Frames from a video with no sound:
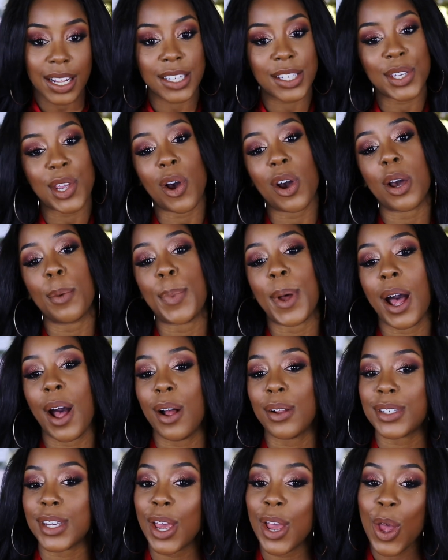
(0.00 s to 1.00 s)
Let's talk
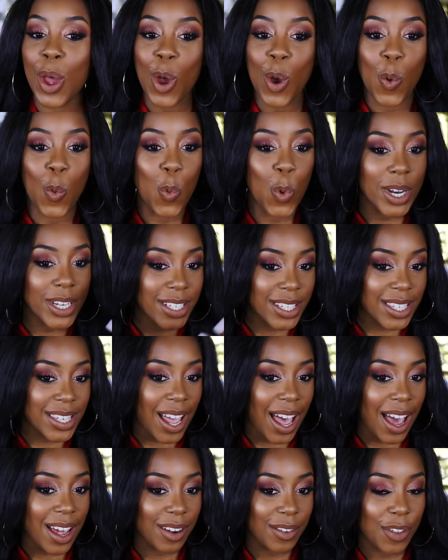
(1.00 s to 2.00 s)
about which
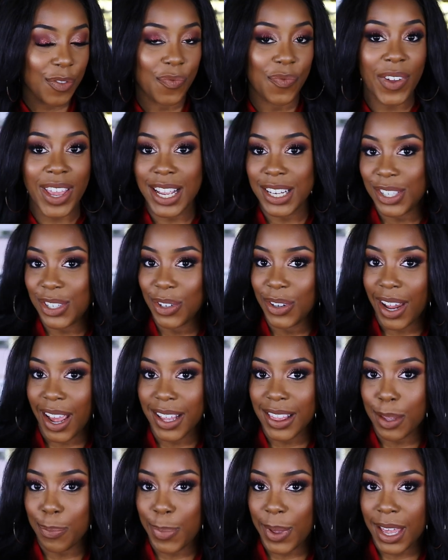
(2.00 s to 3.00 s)
side of the face you
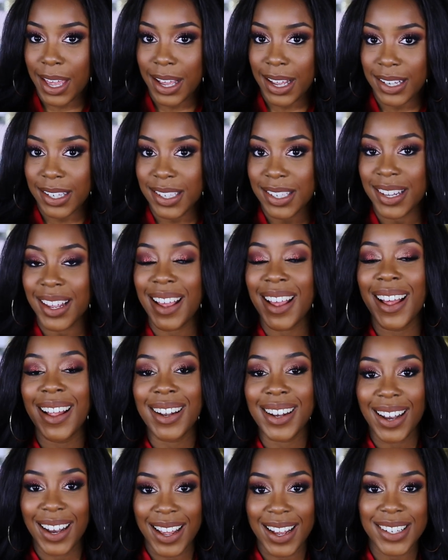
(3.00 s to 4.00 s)
like the best
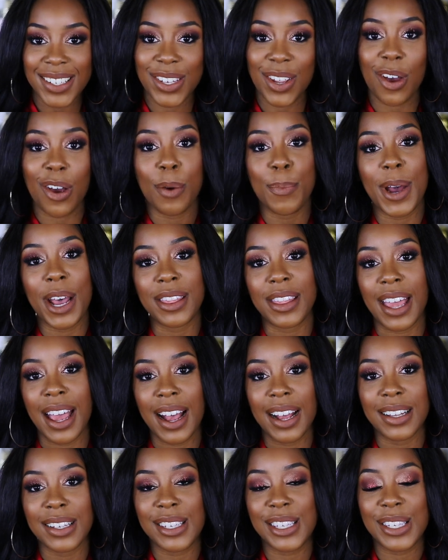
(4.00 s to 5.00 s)
let's talk about
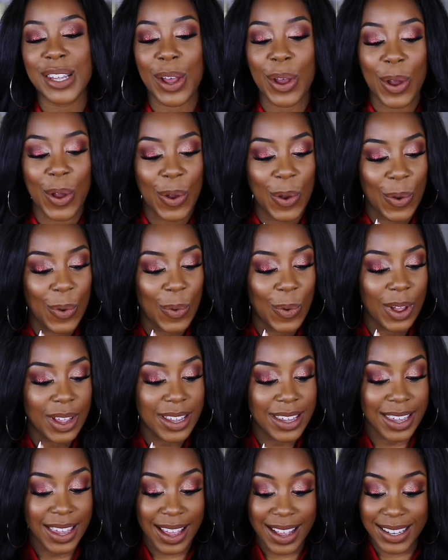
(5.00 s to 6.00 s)
that so
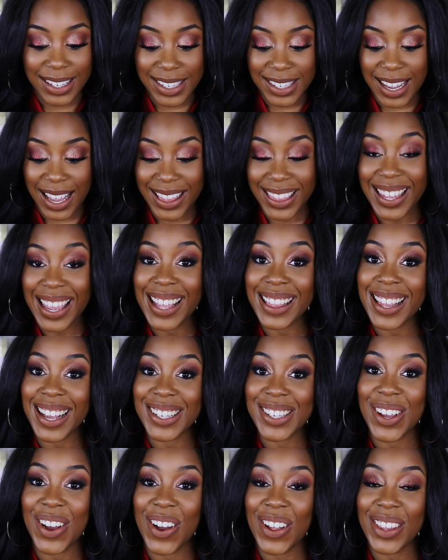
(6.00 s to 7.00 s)
yes i think
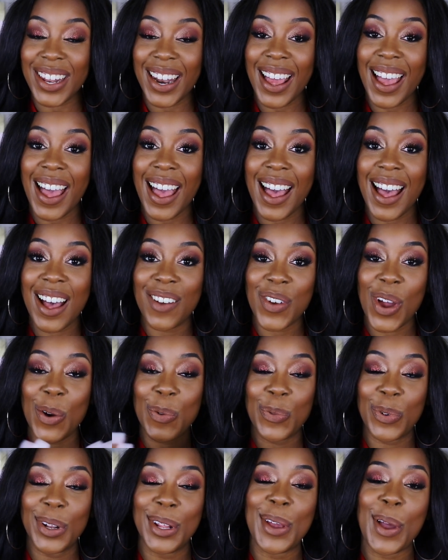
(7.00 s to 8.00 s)
that's all that i have i
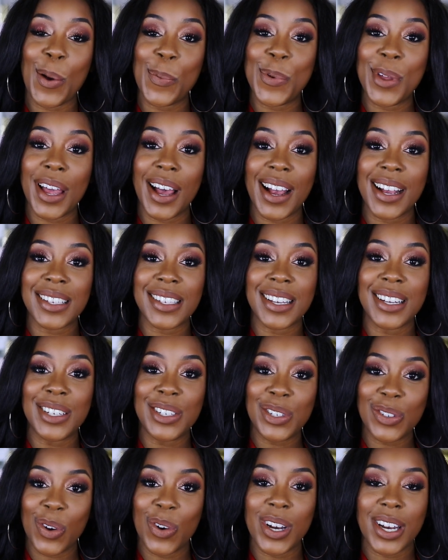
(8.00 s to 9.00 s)
really hope you guys
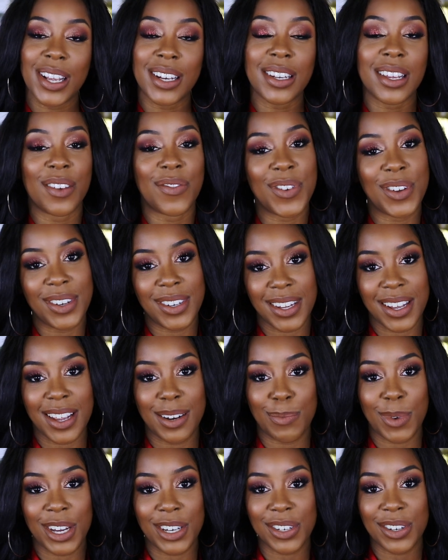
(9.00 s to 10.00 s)
enjoyed it if you
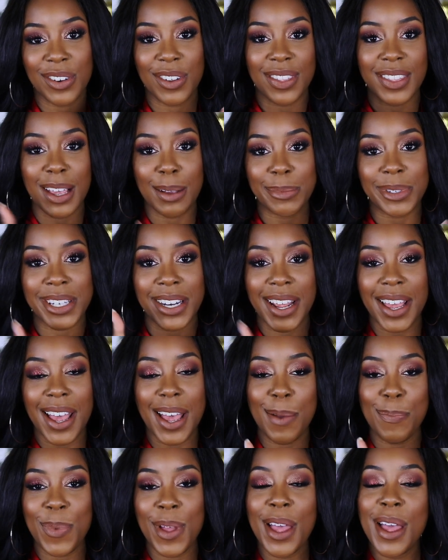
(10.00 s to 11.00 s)
did make sure you thumbs it
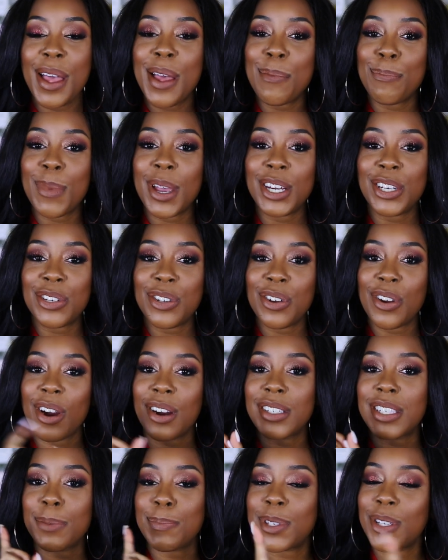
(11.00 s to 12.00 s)
up make sure you
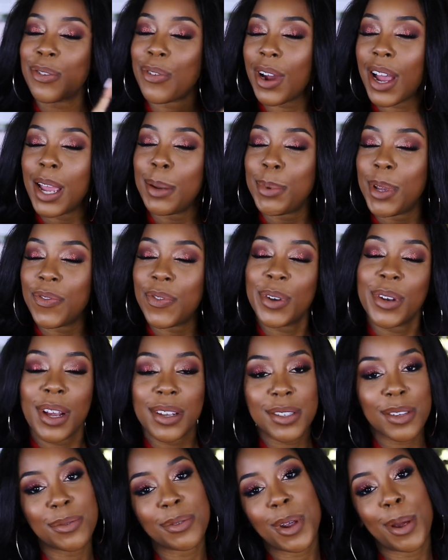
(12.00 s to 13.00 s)
are subscribed if you're
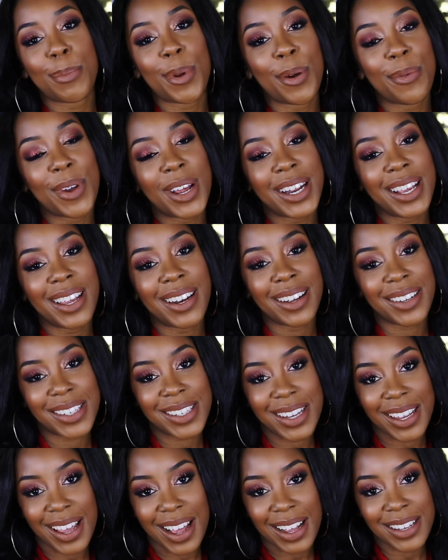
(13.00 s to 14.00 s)
not subscribed already and i'll
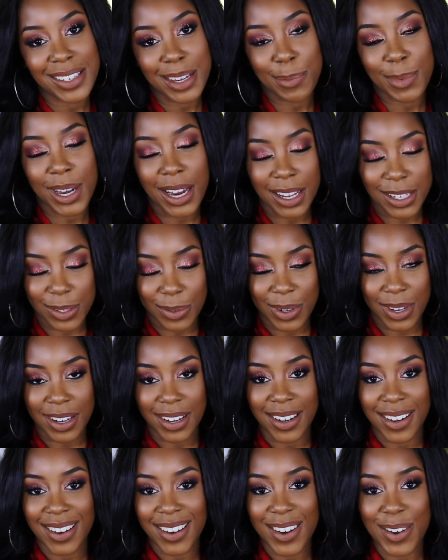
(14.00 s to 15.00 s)
see you guys in my next
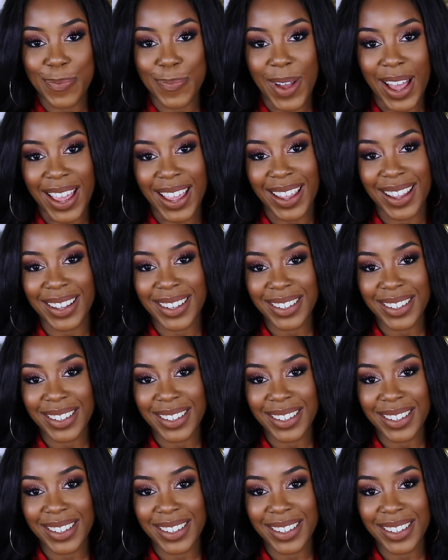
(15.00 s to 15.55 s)
one bye